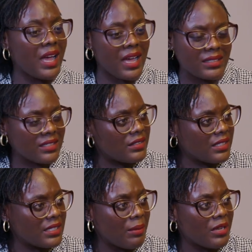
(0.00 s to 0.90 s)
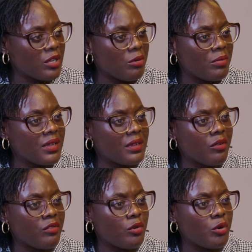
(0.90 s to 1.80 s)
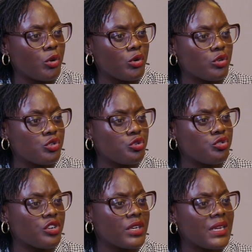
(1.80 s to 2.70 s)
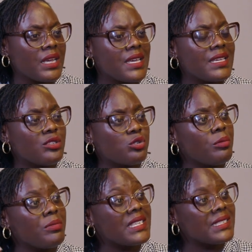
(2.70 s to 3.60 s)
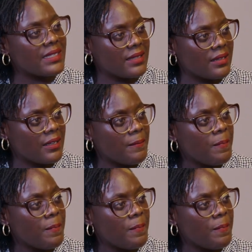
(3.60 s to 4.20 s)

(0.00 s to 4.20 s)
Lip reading: activities happening on children is also missing.